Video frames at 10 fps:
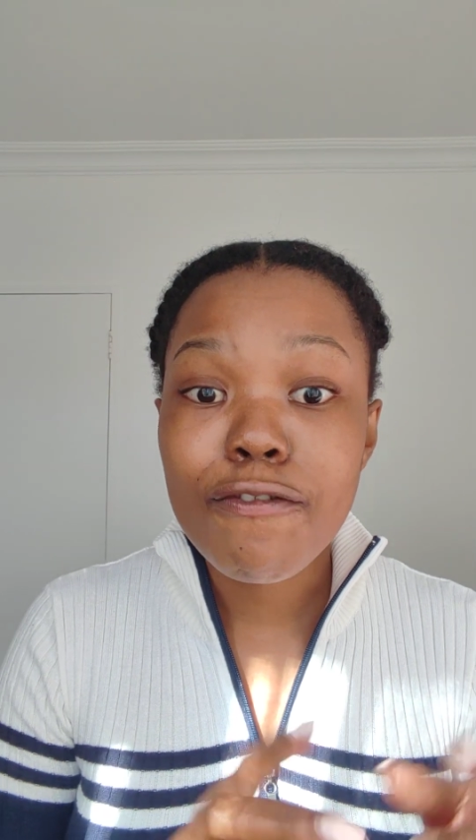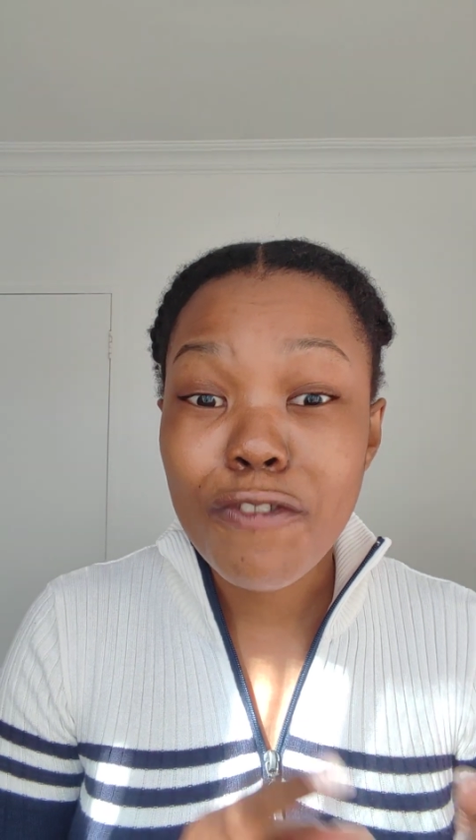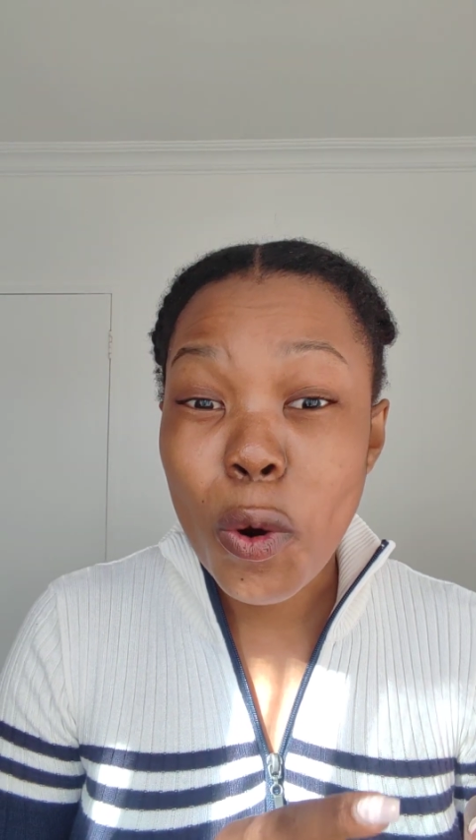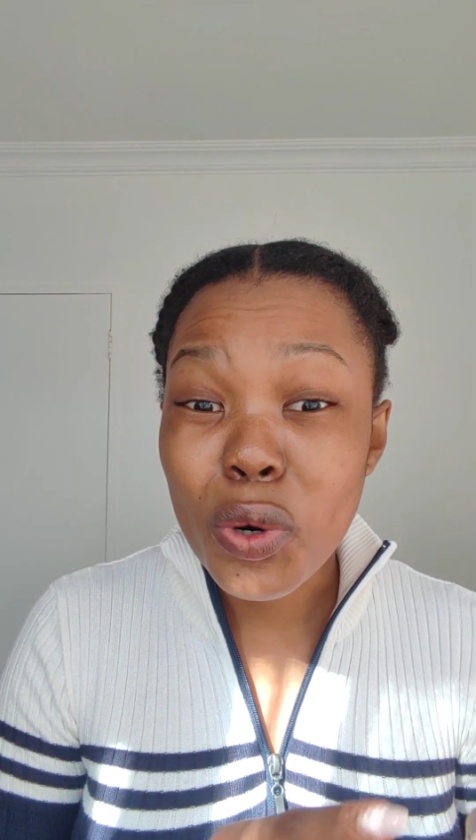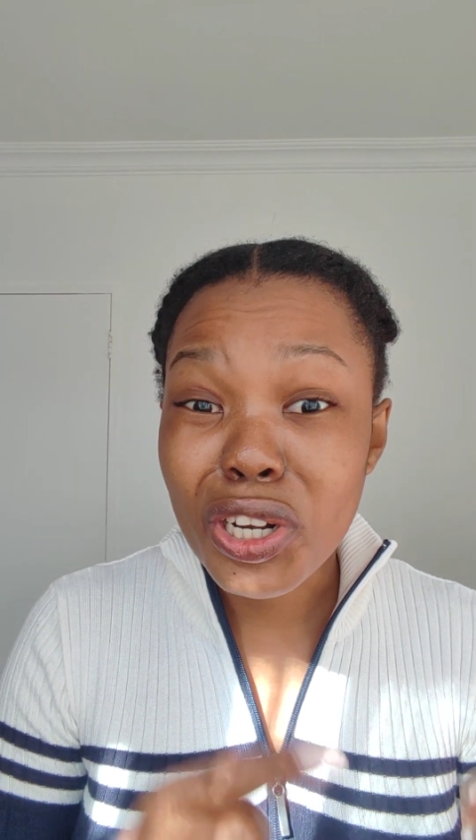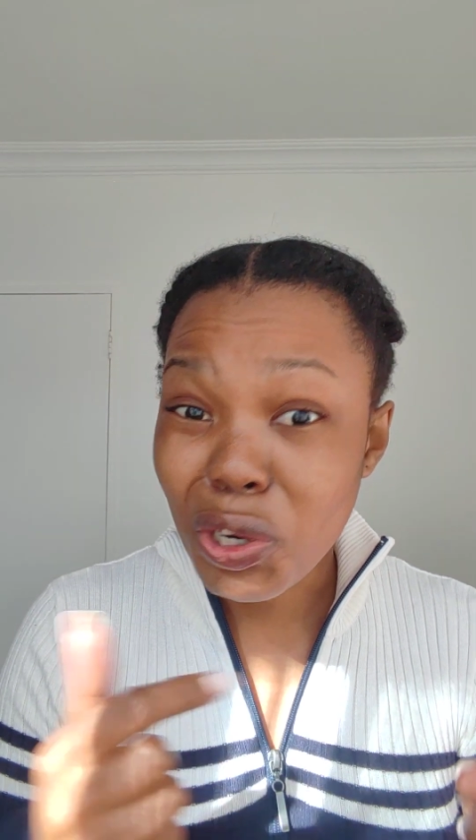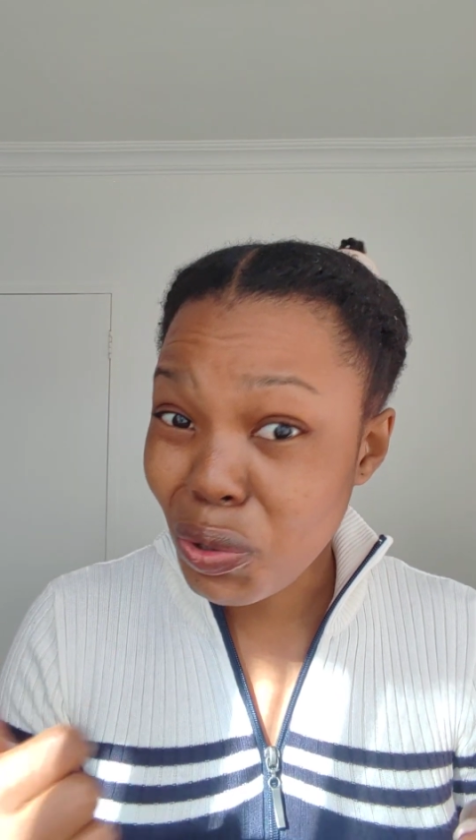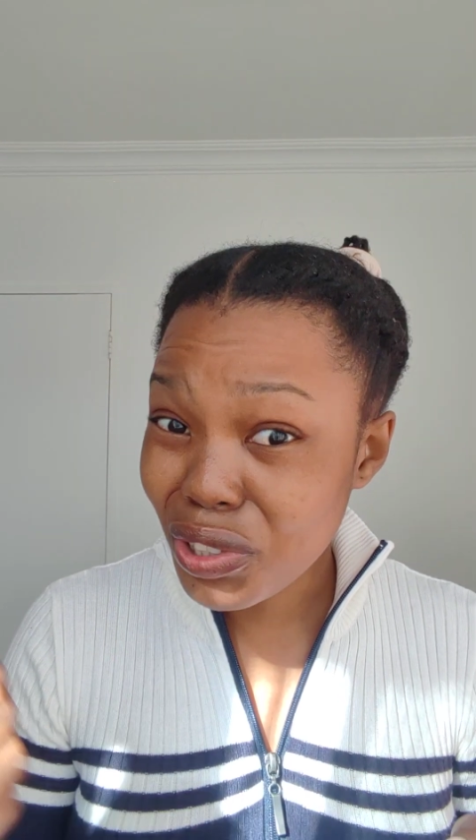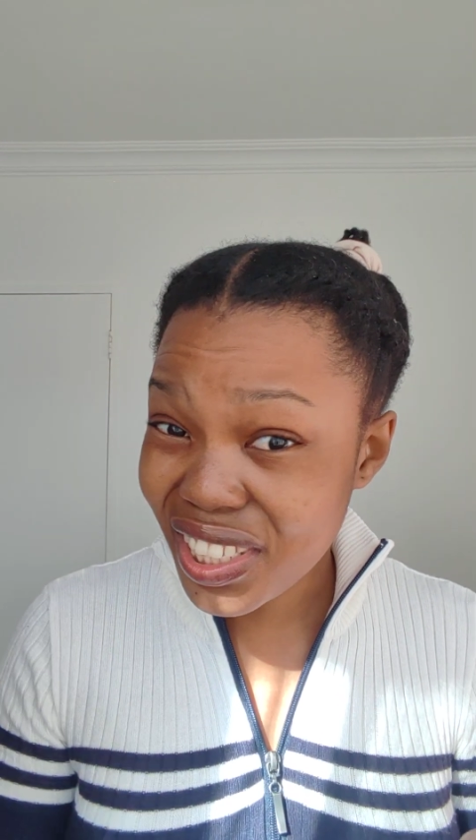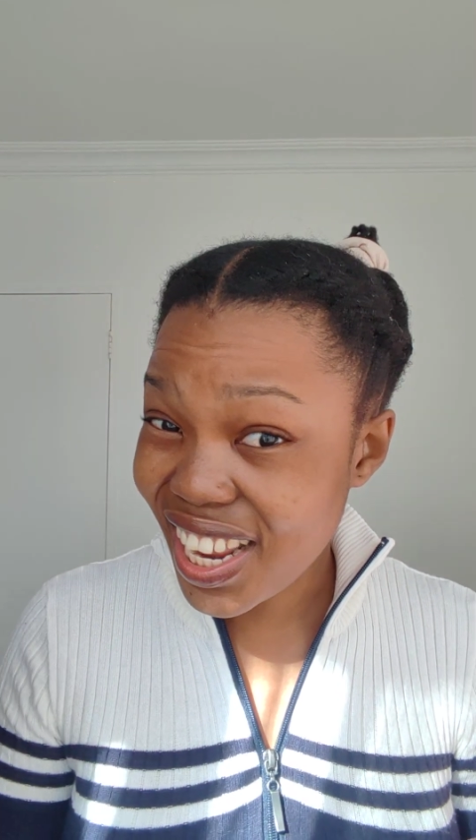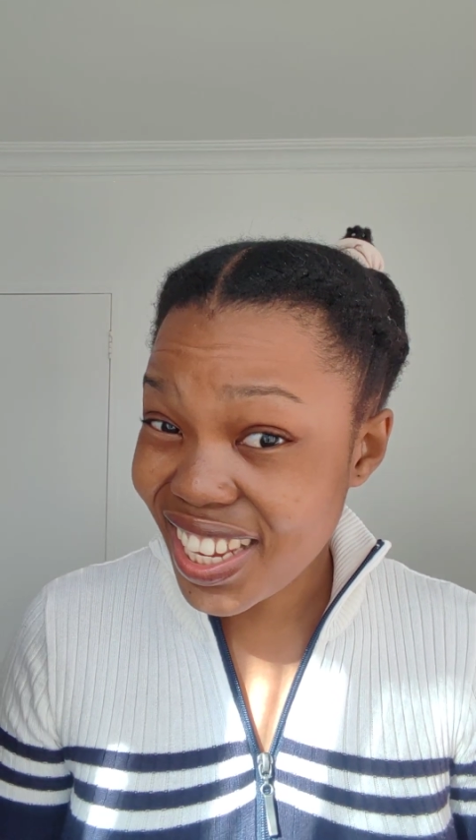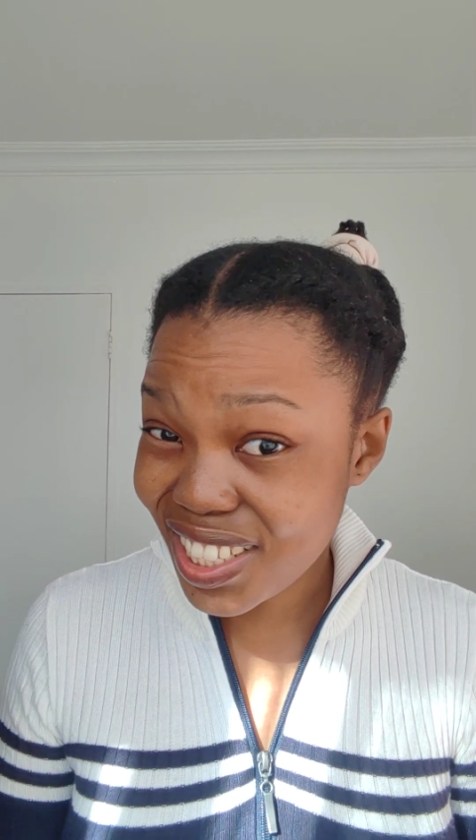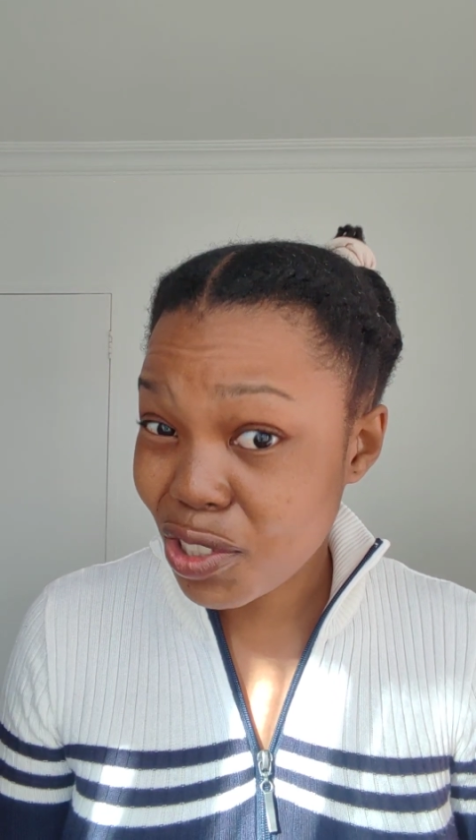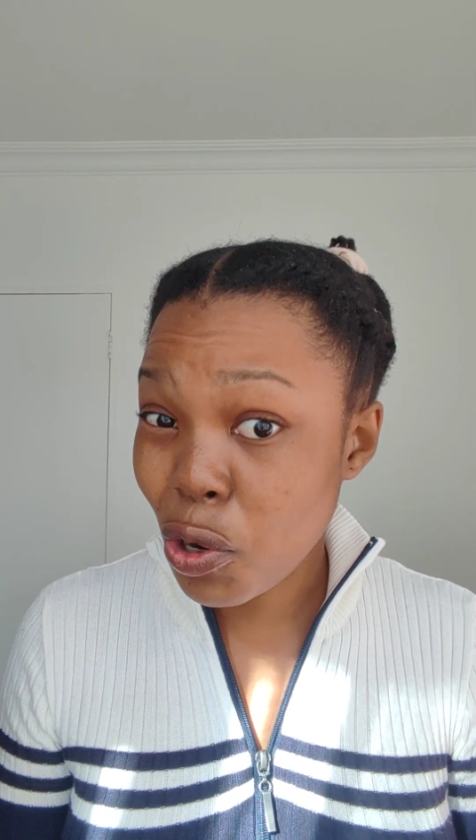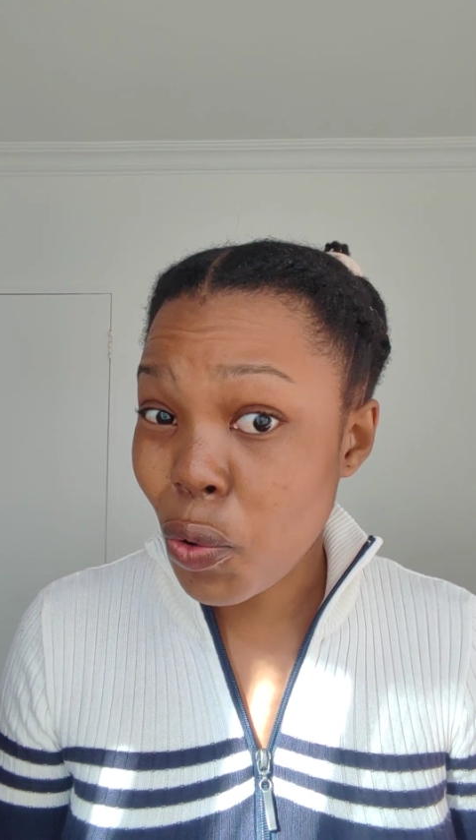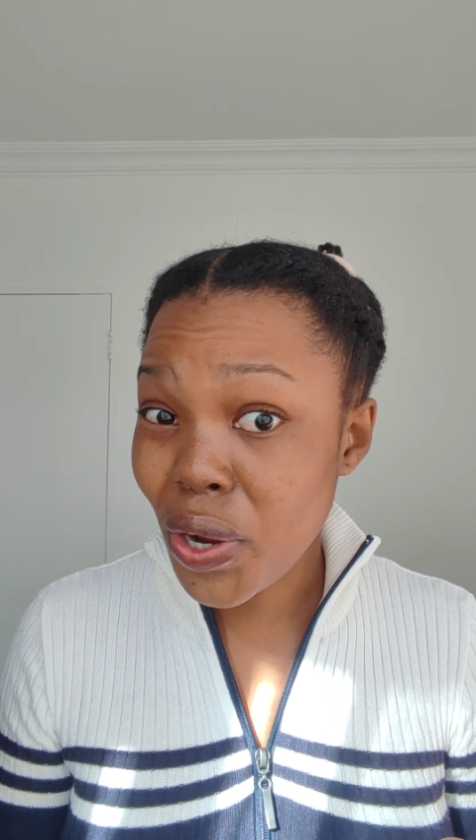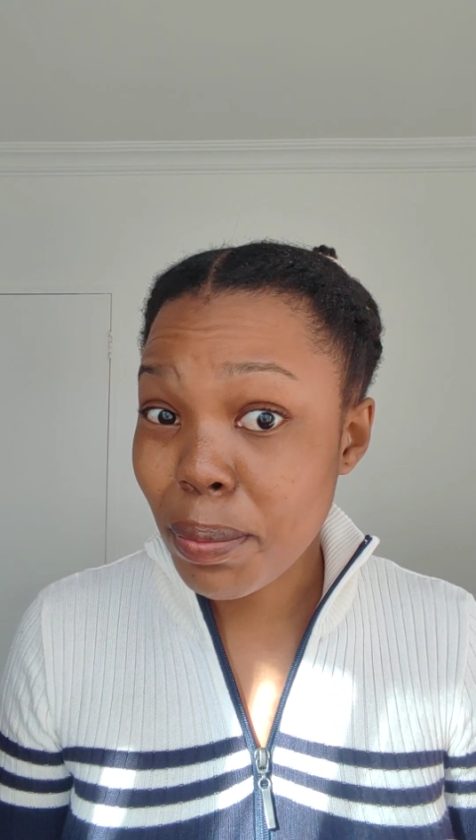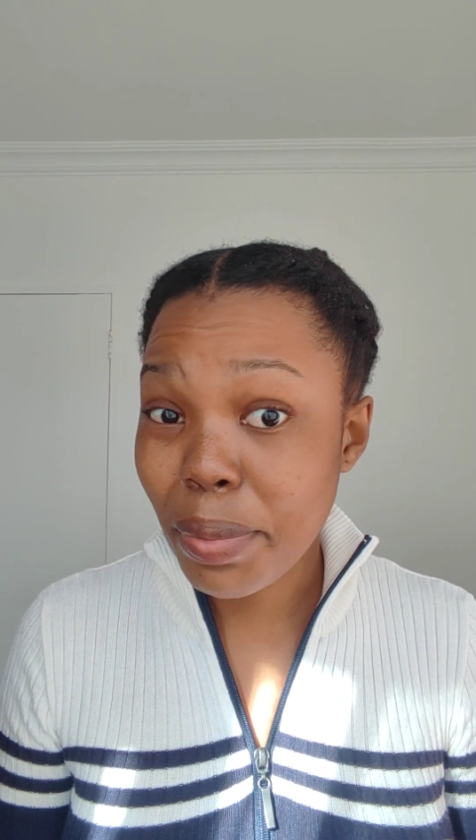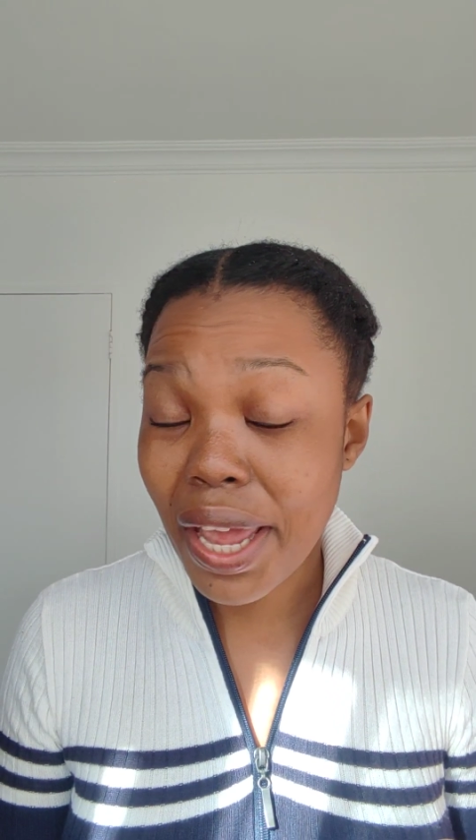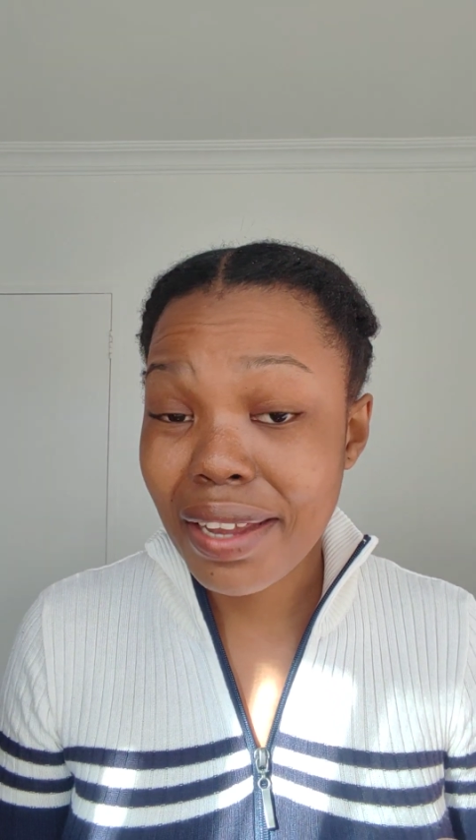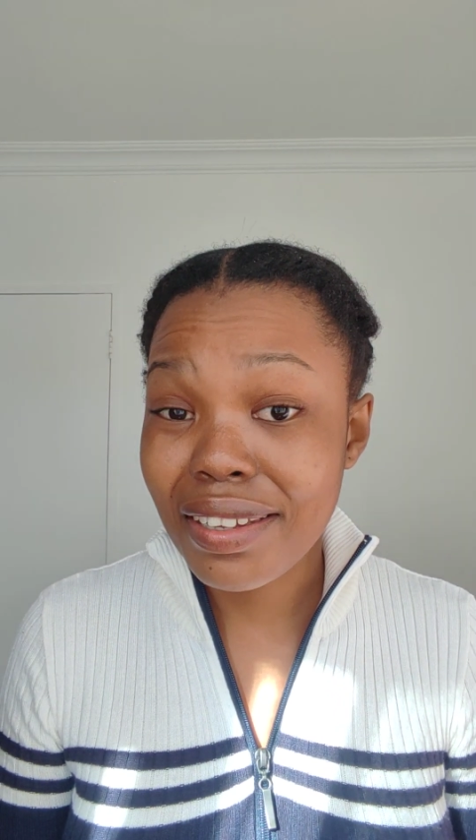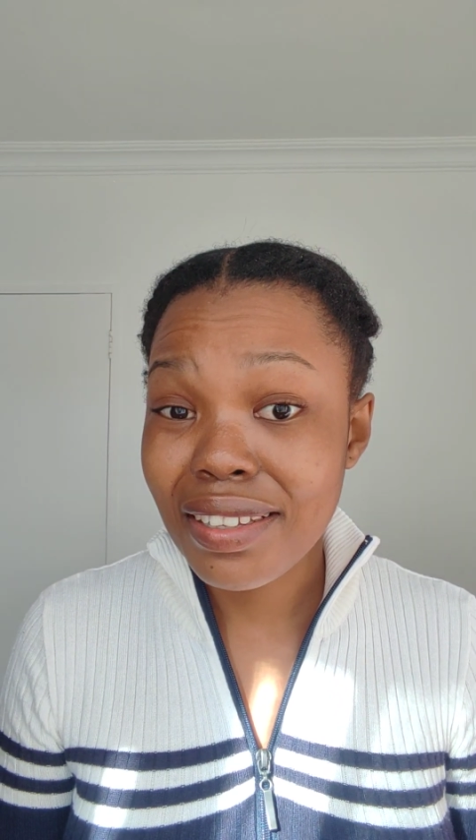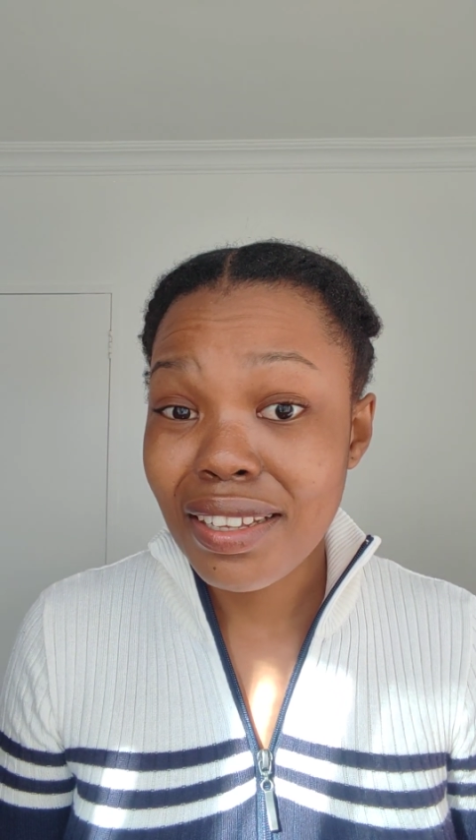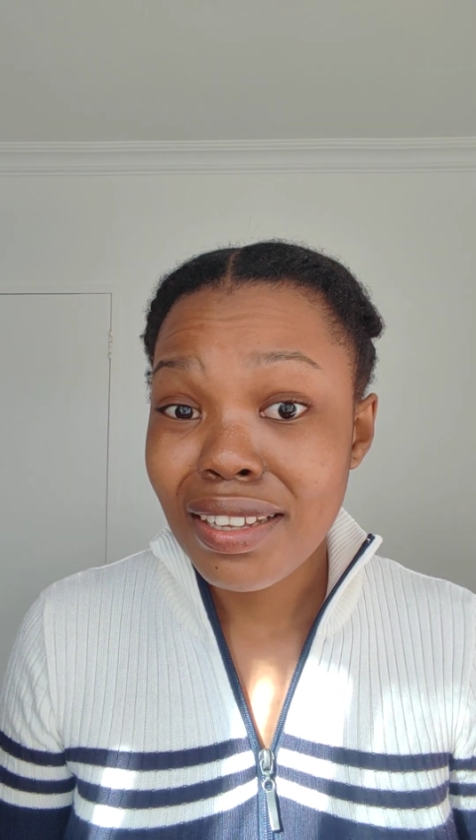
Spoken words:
forward looks like it's going back,